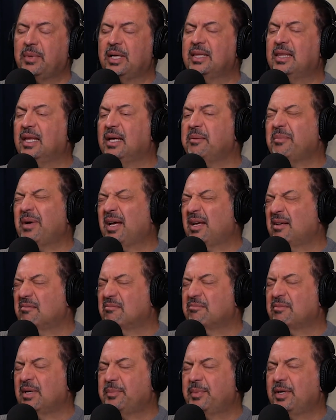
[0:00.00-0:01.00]
By then, my
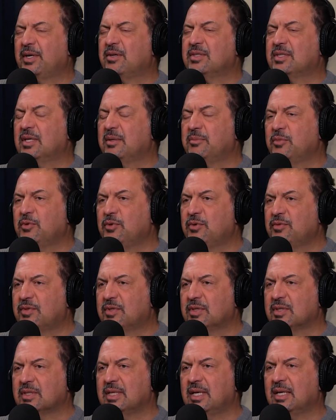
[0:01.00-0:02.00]
parents had moved
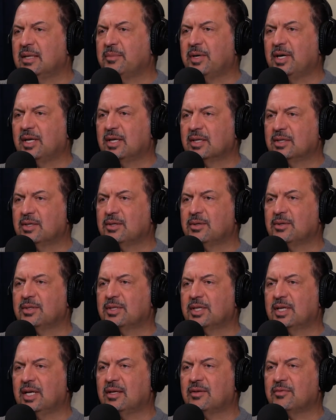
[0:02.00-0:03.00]
to Santa Monica or to
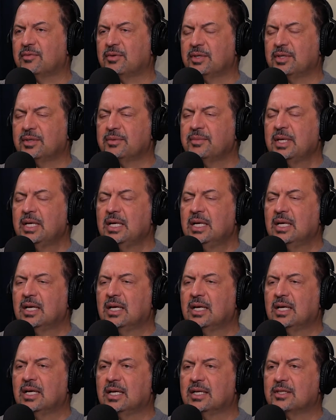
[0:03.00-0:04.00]
California,
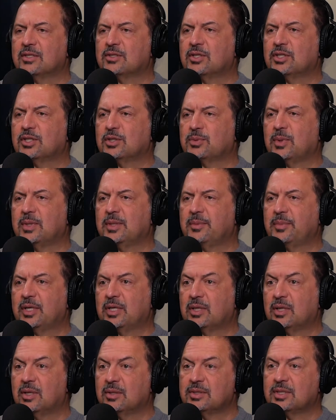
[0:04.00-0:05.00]
and so I just wanted to be
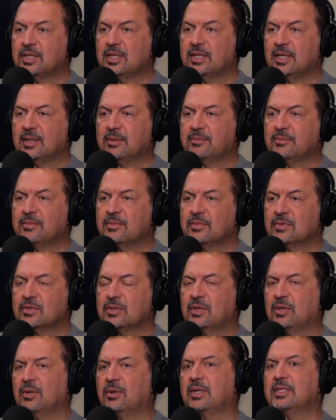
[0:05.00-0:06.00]
close to them.
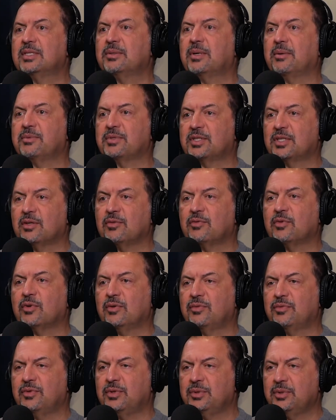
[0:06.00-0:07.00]
So I was there for a
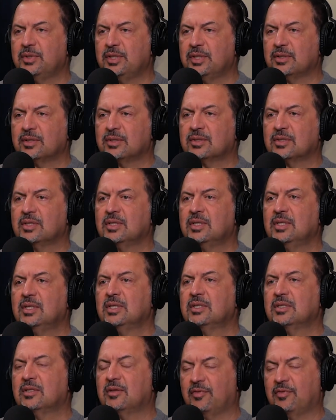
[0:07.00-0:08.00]
few years to